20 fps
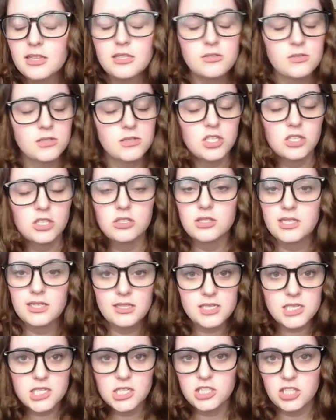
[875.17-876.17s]
certainly
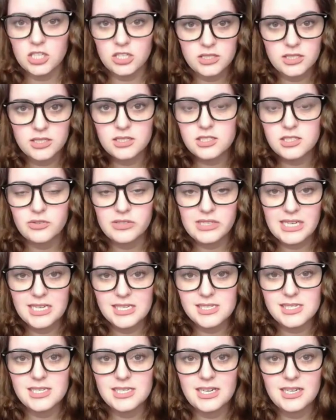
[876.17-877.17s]
this could turn into an
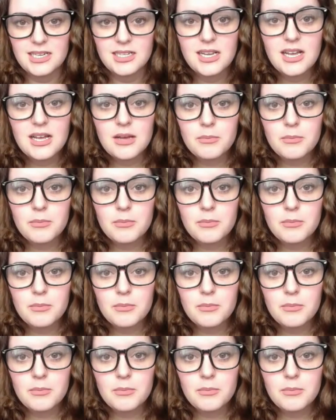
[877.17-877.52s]
incident.